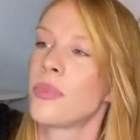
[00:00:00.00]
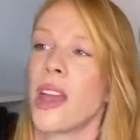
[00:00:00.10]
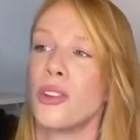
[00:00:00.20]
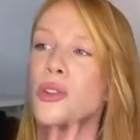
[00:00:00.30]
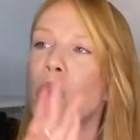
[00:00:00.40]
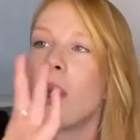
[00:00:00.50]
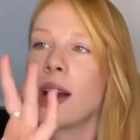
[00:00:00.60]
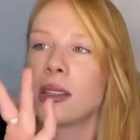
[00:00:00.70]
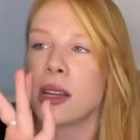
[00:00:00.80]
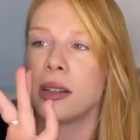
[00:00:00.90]
I don't know
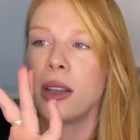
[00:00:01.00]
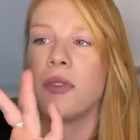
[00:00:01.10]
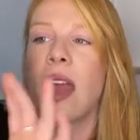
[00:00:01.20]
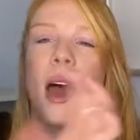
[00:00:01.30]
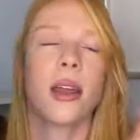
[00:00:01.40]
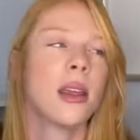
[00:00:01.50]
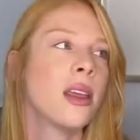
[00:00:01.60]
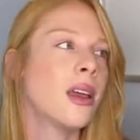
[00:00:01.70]
where it's gonna live yet.